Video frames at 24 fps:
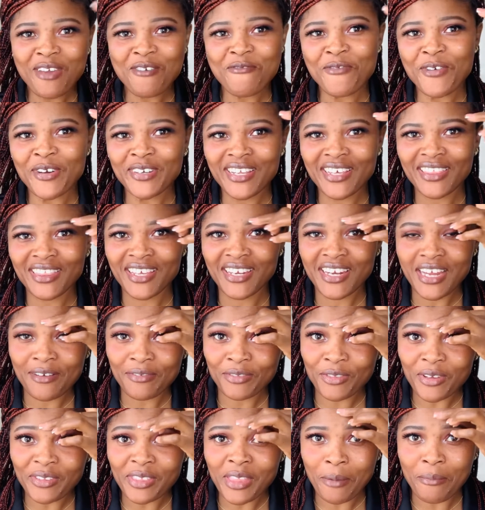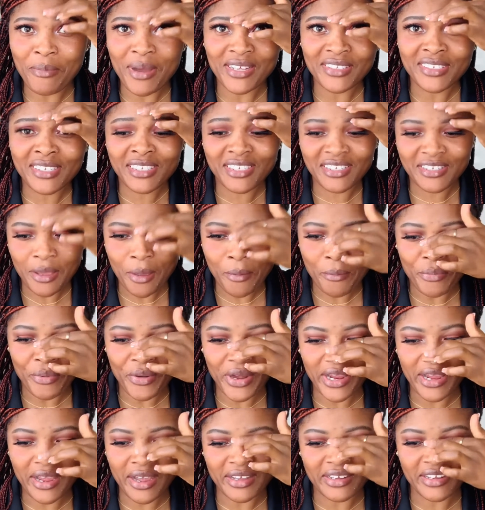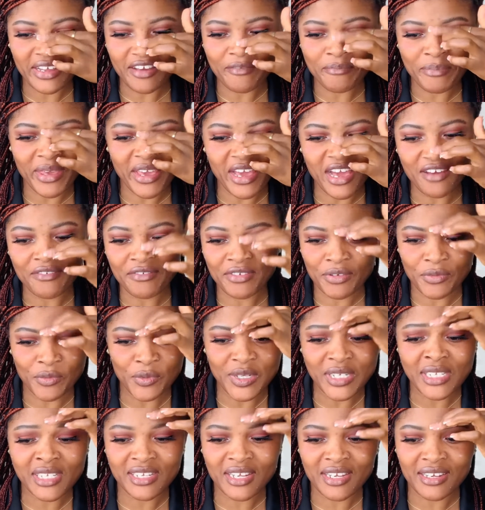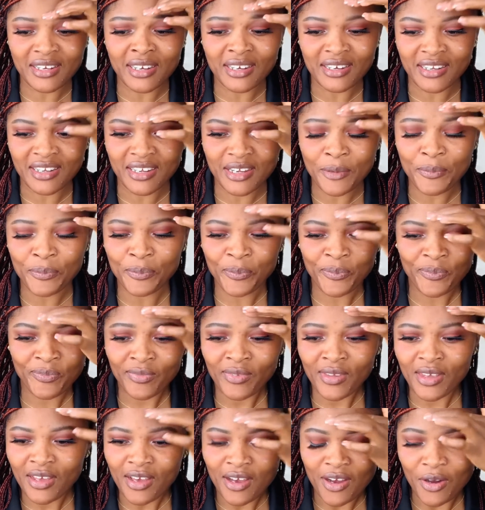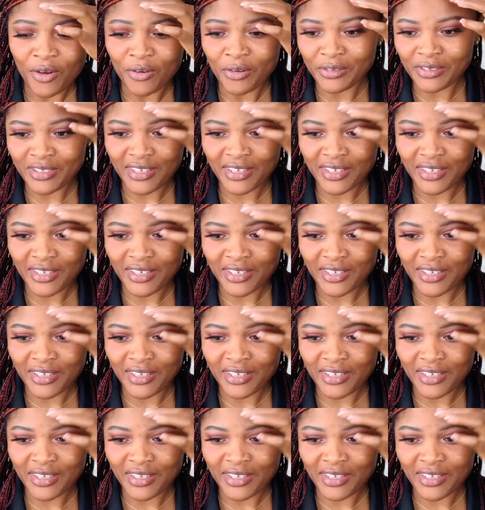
funny thing, I've talked about this breakout I've been having recently on